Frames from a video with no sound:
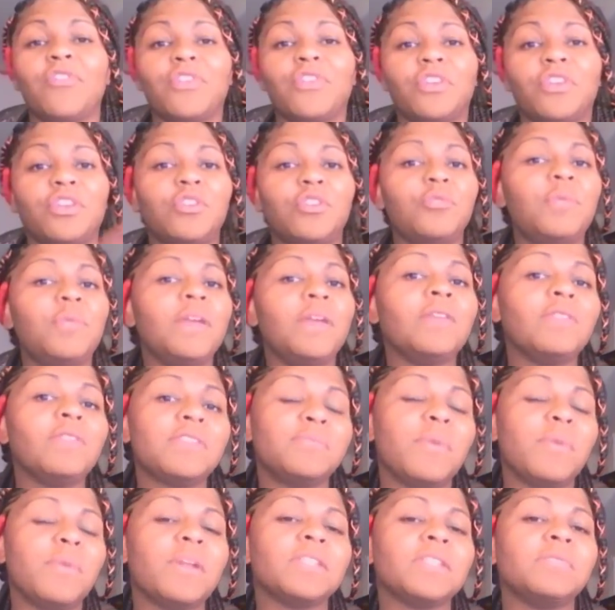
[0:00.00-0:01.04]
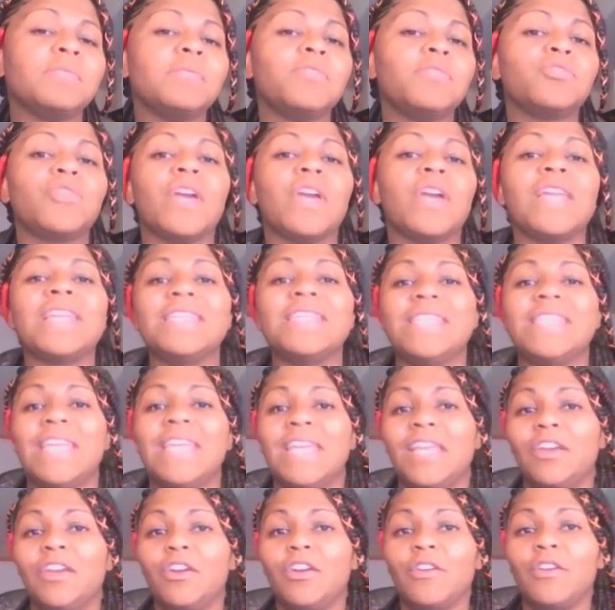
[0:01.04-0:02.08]
Are you being responsible and trying to take
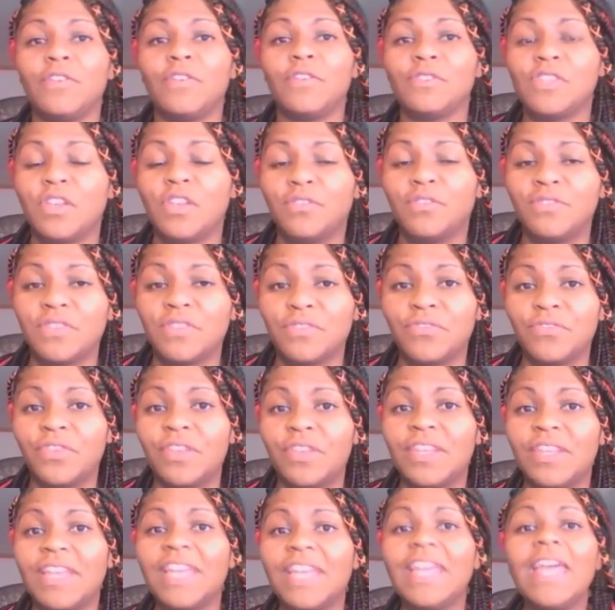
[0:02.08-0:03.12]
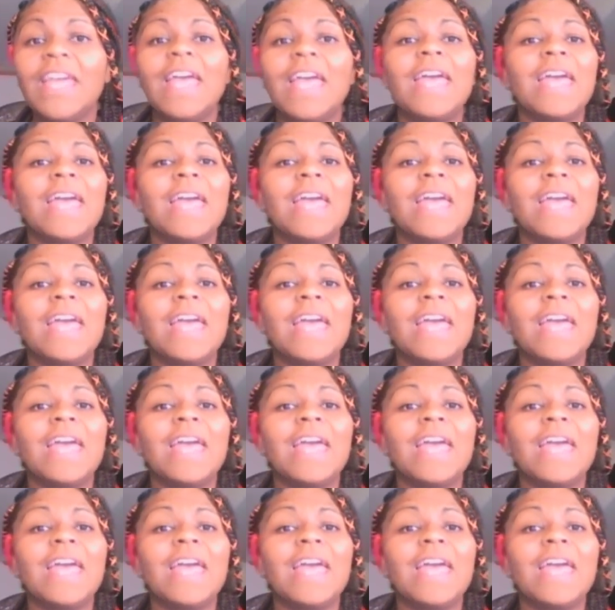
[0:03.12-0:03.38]
care of yourself differently?